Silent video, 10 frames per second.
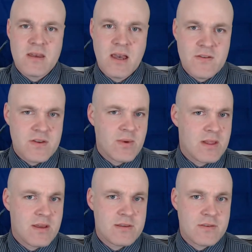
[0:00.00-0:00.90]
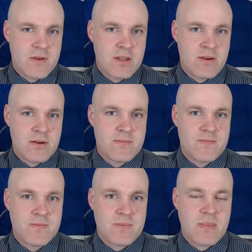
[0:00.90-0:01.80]
After my last video,
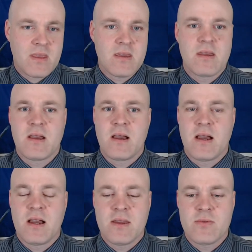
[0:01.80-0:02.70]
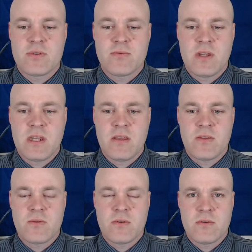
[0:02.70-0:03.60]
I was reading
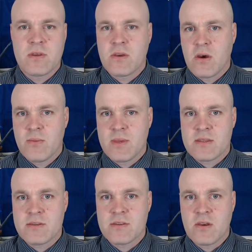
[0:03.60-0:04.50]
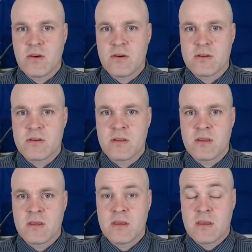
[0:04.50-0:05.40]
through the comments on
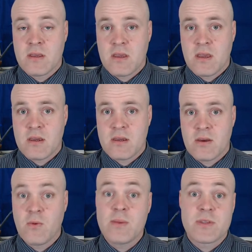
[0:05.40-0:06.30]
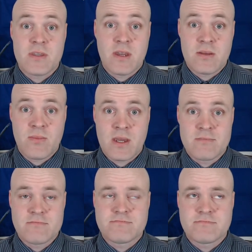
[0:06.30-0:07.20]
a website about